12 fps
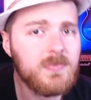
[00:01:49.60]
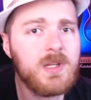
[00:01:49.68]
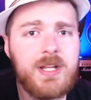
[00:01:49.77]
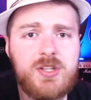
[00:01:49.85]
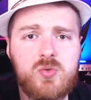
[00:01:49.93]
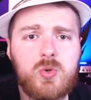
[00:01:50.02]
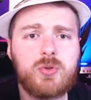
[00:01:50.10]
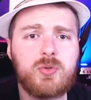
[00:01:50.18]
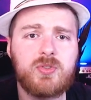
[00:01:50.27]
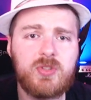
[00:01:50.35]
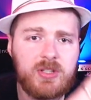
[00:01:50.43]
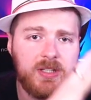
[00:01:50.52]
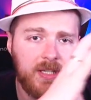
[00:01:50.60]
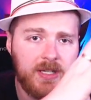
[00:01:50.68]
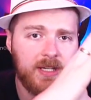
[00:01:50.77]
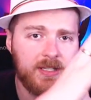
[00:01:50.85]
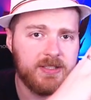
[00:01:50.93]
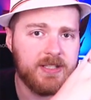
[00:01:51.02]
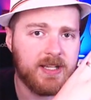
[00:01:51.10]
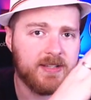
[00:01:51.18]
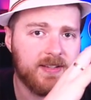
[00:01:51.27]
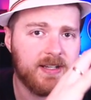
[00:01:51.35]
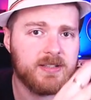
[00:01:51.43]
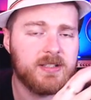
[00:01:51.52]
and you want to see the
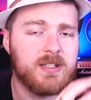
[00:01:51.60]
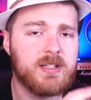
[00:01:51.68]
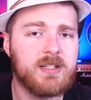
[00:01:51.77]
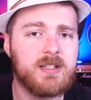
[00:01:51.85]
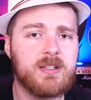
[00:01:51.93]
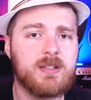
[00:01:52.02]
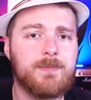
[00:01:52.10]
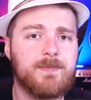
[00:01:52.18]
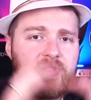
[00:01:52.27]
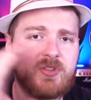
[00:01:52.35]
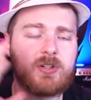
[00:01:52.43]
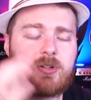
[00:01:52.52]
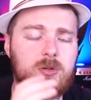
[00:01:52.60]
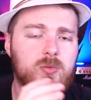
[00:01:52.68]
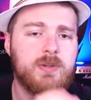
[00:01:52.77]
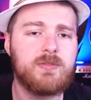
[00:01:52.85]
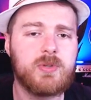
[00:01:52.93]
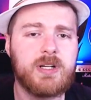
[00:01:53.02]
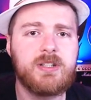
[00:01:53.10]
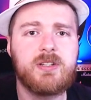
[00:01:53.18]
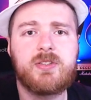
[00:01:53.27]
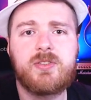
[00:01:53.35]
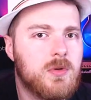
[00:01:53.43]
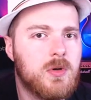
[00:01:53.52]
exact uh, circle with
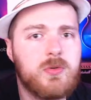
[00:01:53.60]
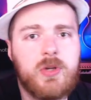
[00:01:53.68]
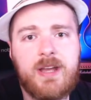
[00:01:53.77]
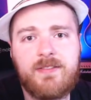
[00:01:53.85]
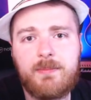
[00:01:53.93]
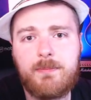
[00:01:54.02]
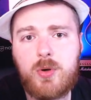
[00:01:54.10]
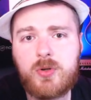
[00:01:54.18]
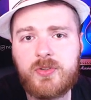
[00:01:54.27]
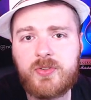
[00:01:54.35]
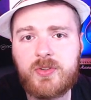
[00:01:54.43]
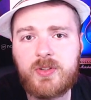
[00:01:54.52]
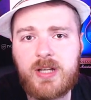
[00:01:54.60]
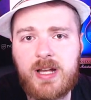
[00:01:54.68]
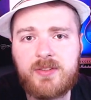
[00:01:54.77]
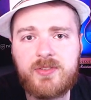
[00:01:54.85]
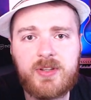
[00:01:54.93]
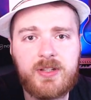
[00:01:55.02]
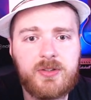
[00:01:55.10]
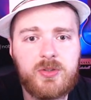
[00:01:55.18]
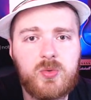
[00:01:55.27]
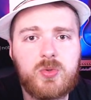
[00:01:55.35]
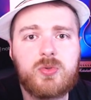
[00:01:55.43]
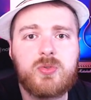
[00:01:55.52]
radius or you have a box cast and
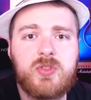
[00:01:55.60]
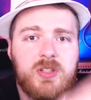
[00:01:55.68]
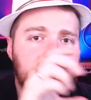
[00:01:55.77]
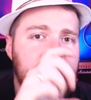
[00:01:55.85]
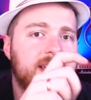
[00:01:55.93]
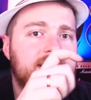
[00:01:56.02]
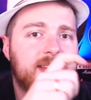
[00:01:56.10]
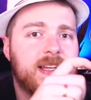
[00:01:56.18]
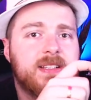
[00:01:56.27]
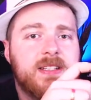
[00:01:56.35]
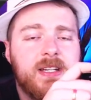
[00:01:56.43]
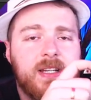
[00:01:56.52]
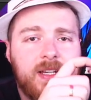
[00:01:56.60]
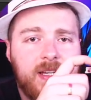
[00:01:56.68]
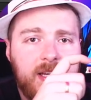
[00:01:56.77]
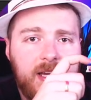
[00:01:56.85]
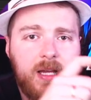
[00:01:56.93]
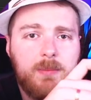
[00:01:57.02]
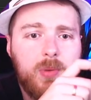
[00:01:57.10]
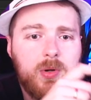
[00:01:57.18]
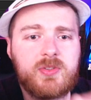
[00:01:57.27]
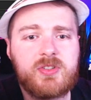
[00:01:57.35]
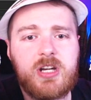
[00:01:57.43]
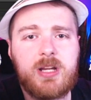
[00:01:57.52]
you want to see the exact uh,
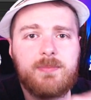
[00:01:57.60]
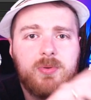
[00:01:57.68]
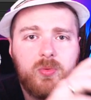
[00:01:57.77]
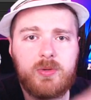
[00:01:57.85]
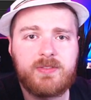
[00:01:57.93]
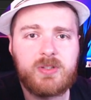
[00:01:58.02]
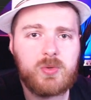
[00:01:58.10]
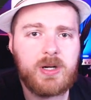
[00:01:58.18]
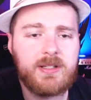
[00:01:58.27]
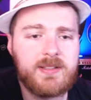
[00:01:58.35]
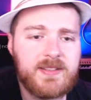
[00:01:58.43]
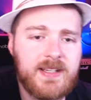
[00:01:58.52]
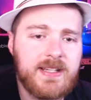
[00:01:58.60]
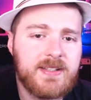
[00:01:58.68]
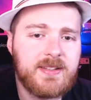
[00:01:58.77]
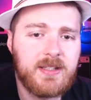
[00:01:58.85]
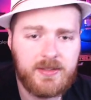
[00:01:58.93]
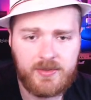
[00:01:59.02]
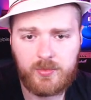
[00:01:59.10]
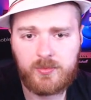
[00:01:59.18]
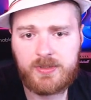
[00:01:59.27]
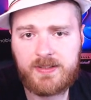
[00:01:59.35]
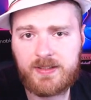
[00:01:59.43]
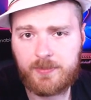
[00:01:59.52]
box shape with the right size so
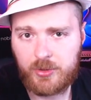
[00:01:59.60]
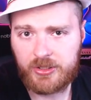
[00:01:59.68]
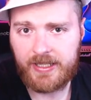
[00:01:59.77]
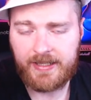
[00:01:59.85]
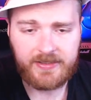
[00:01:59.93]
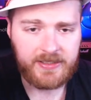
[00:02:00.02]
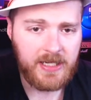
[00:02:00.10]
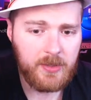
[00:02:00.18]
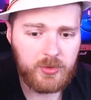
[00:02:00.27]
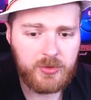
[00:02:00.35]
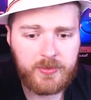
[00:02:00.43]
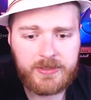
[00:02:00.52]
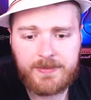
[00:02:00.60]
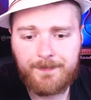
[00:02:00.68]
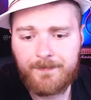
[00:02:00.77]
this is pretty handy how you do it